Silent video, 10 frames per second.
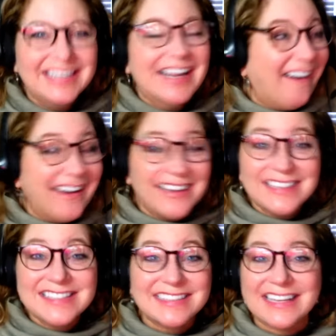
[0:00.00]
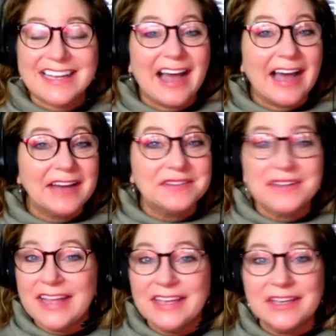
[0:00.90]
Honestly, I
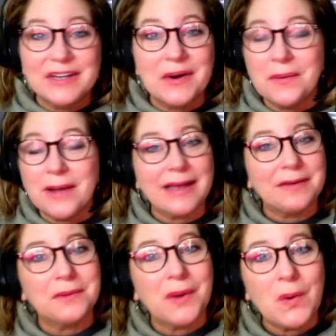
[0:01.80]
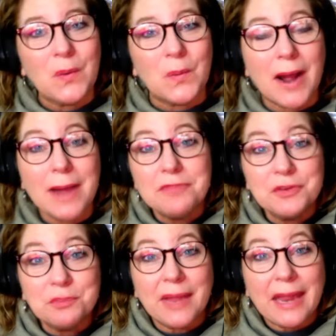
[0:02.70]
don't know. I'm their
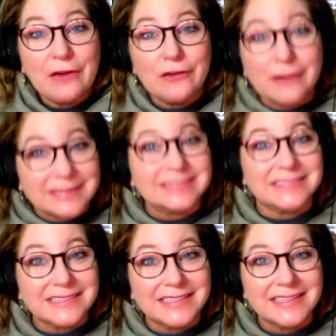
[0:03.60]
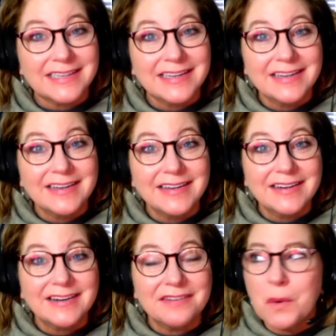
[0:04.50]
parent.
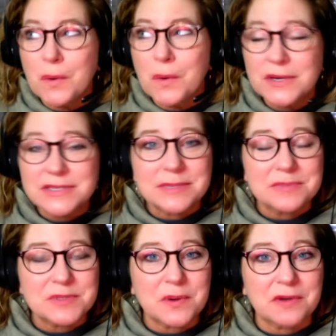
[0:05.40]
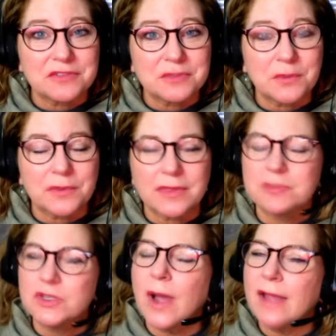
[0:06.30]
Of course I'm so comfortable with them.
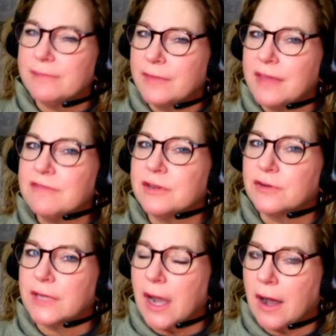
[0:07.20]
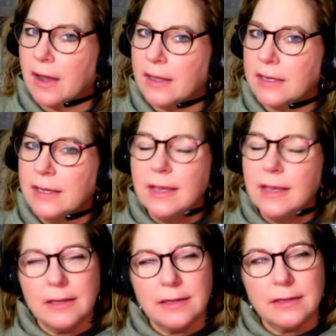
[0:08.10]
So I found that very odd,
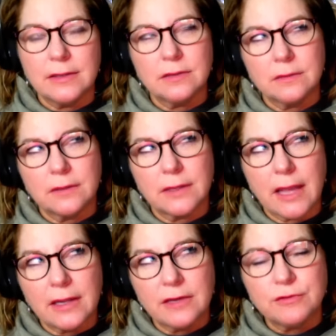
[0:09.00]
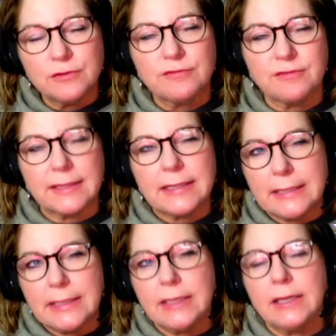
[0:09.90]
and it kind of
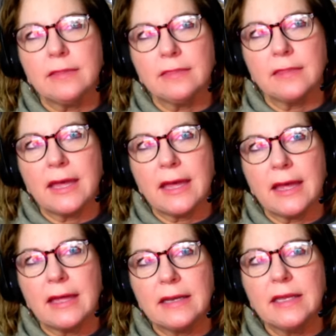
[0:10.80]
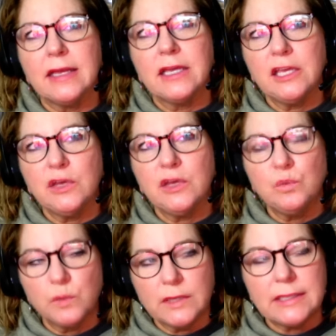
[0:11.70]
revealing in that he
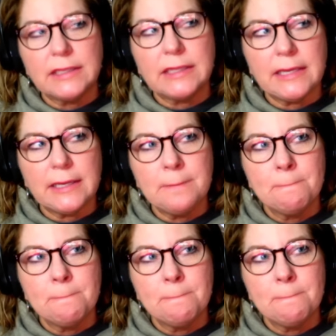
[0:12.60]
really